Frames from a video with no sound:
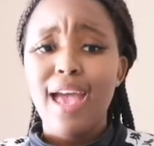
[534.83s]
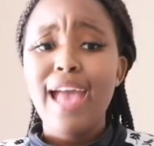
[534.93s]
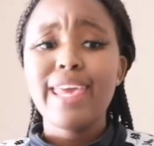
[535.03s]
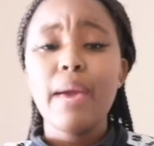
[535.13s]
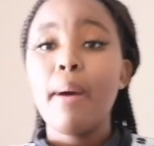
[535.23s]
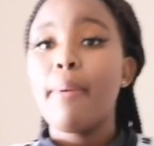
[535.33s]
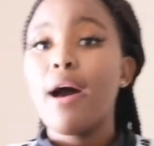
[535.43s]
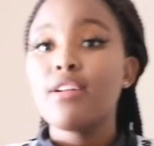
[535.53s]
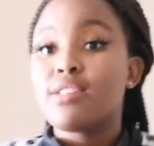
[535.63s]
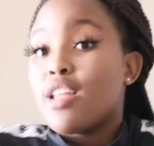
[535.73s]
I came
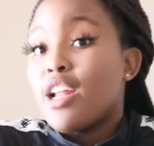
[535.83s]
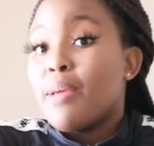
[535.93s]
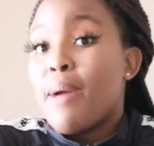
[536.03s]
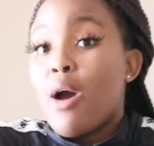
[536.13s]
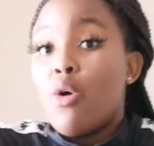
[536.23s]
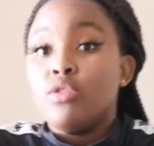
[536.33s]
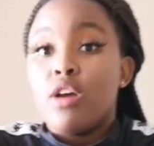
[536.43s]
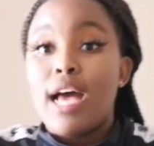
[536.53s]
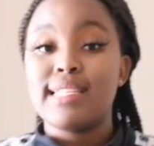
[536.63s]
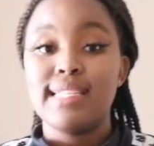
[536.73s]
about starting my own
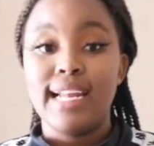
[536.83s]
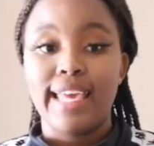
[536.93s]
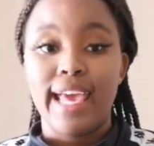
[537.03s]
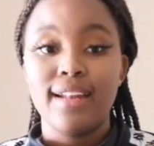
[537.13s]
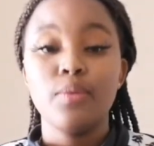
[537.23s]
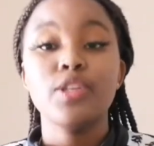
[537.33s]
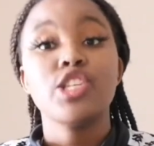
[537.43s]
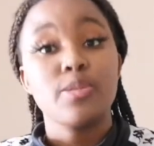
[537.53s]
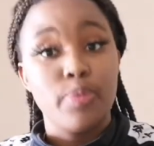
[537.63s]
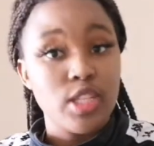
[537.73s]
hustle again,
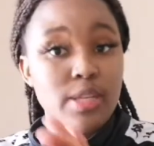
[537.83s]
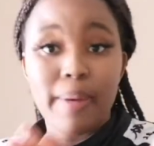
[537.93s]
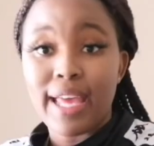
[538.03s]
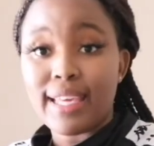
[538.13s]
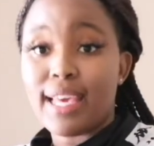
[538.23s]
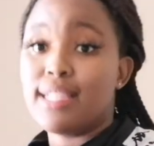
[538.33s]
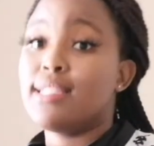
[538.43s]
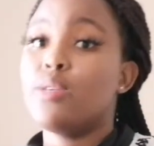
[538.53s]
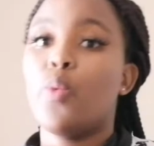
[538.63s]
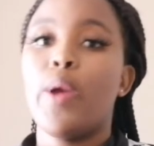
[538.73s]
which is Beauty by
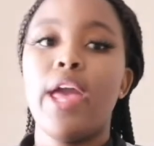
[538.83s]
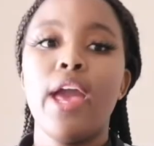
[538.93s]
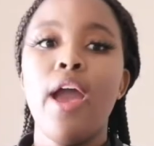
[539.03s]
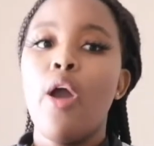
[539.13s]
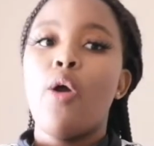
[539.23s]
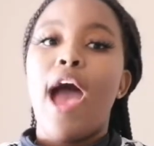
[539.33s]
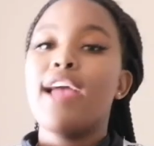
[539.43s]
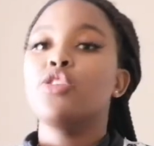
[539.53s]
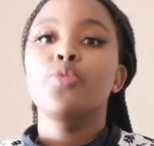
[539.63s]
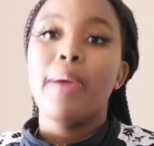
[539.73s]
Nkensi, where
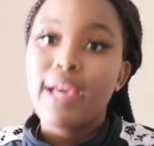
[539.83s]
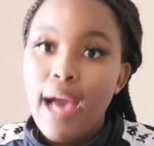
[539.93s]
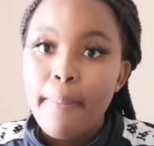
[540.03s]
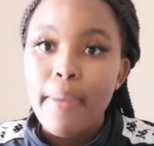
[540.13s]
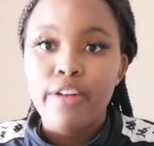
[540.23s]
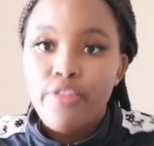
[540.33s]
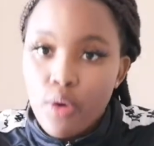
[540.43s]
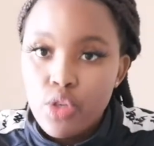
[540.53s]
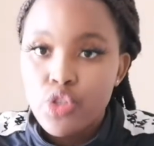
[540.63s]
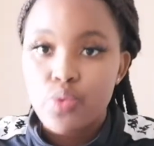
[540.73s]
I do makeup and
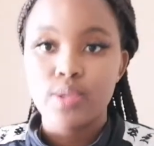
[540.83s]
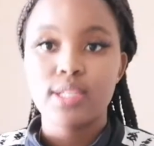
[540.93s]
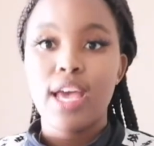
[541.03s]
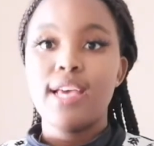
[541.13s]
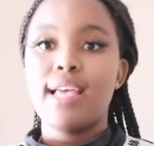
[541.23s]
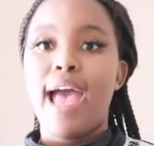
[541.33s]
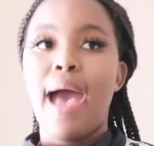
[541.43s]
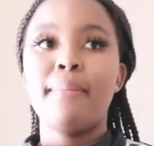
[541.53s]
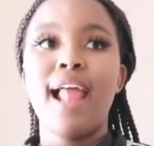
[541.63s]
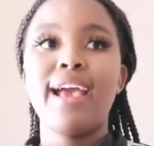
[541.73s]
photo shoots.
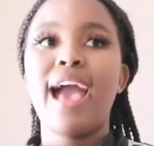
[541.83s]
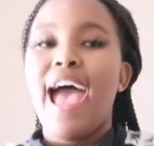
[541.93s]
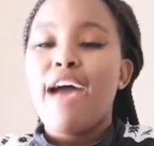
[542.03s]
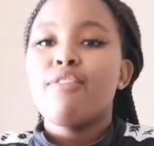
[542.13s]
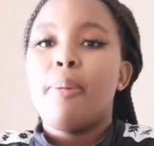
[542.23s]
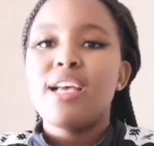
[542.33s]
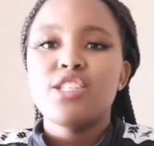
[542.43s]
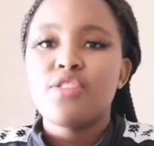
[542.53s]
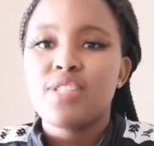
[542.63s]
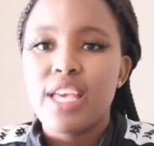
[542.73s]
I'm like, I have a
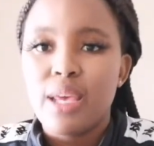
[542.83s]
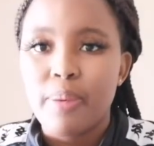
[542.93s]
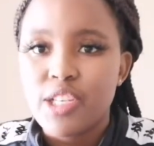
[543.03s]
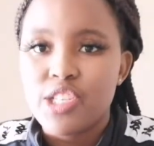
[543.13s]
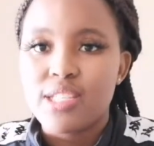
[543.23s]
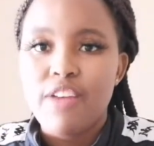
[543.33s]
passion of taking pictures.